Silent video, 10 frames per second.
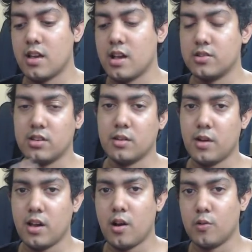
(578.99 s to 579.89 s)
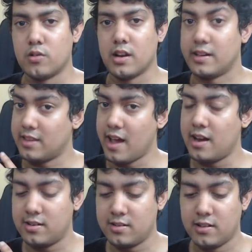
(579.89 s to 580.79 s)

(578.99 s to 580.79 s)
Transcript: HDMI out like that.